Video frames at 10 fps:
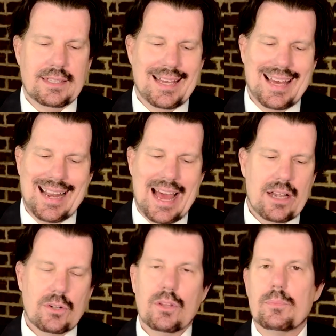and I
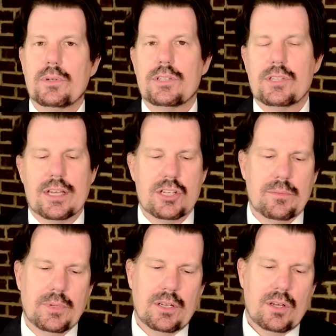don't know the
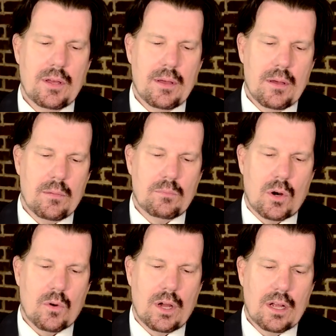pronunciation, but
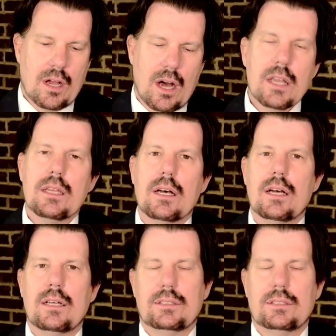Maraconda.